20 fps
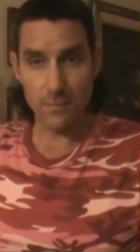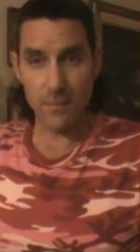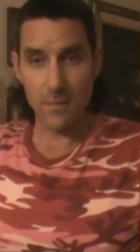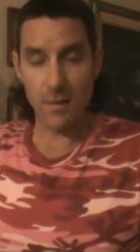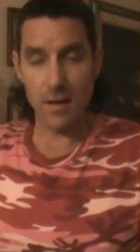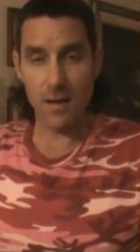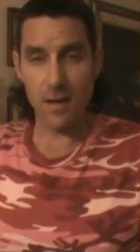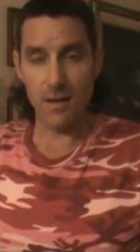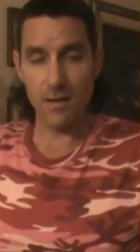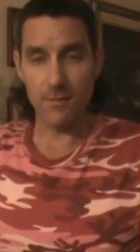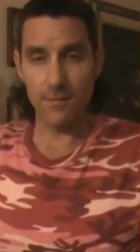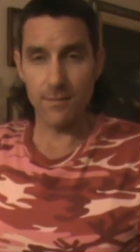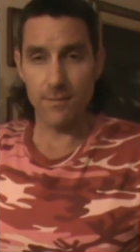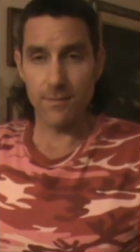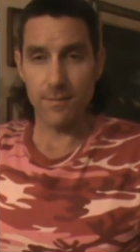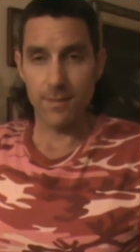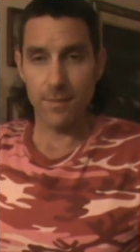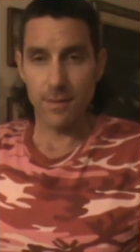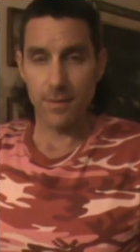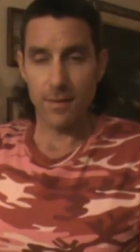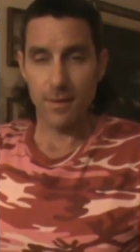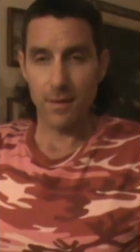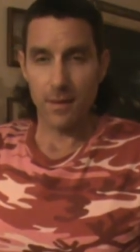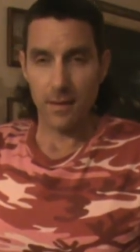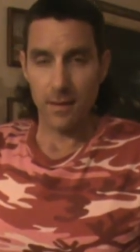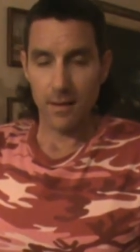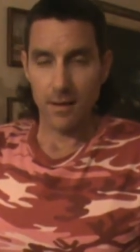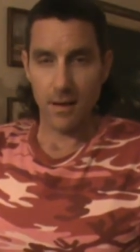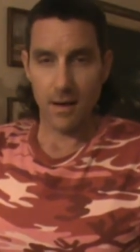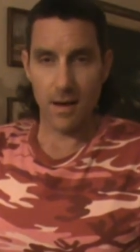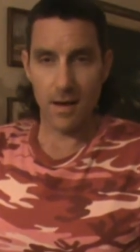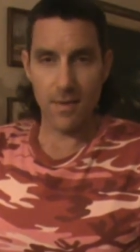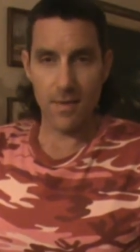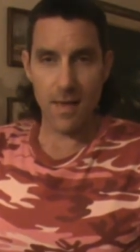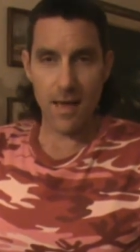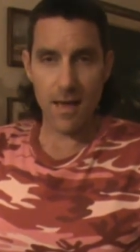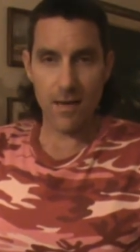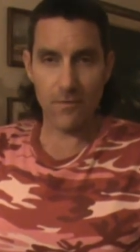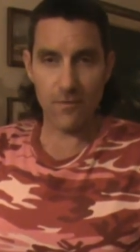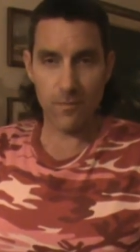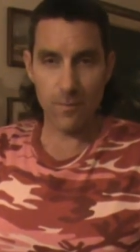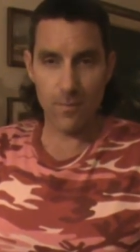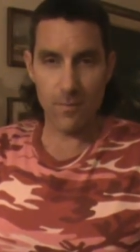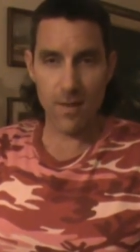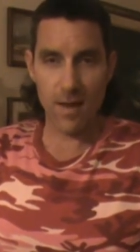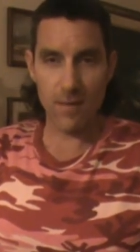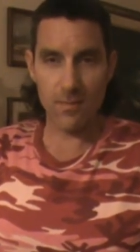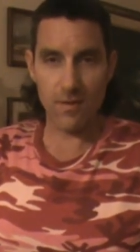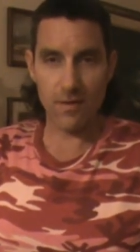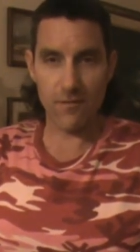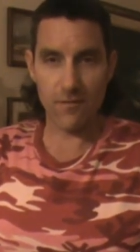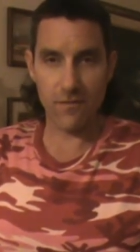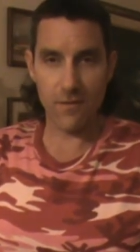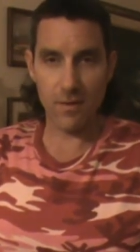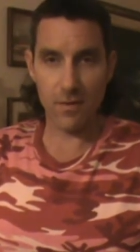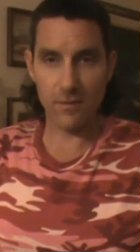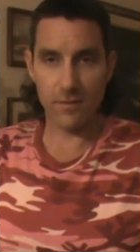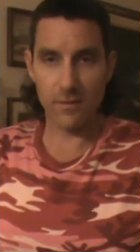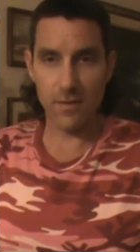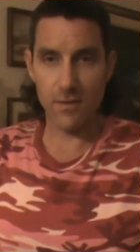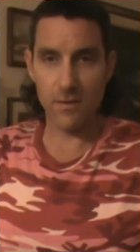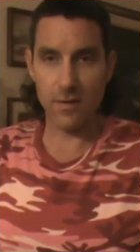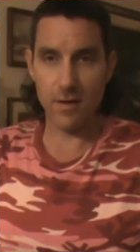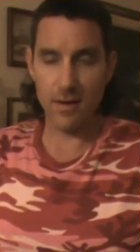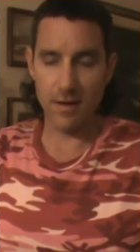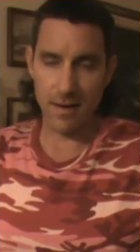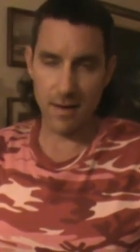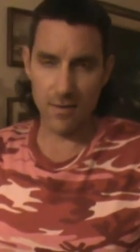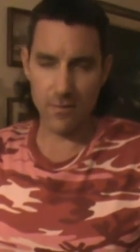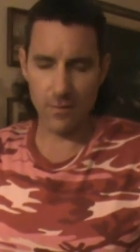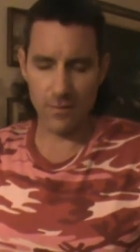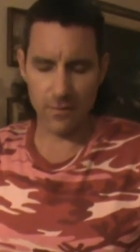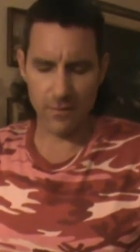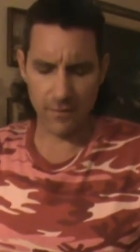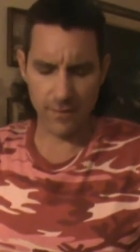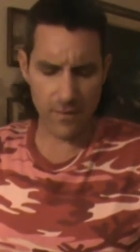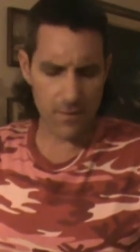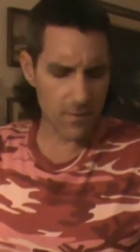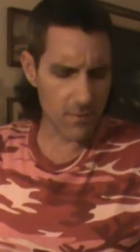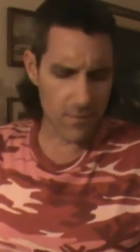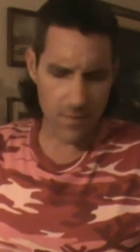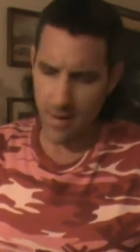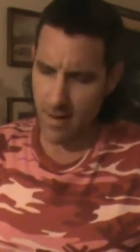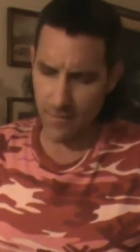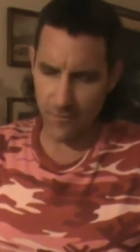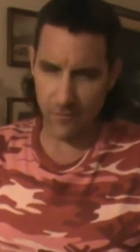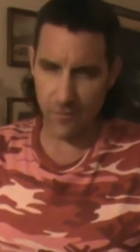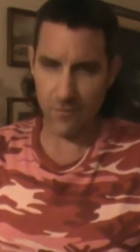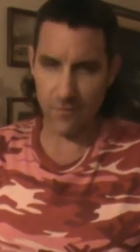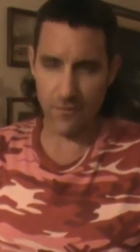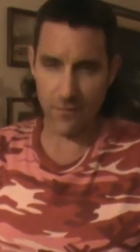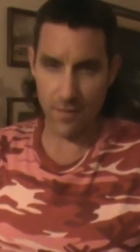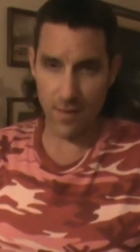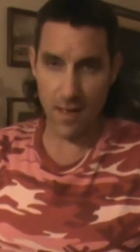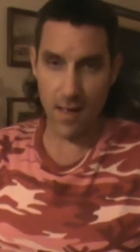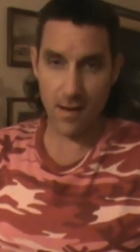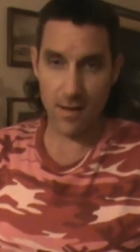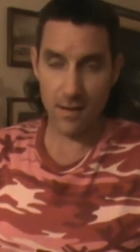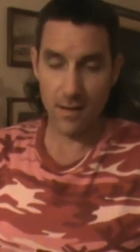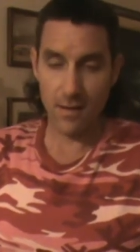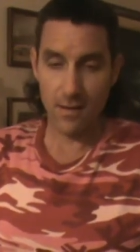Um, and that made me feel so good. He was so grateful for that.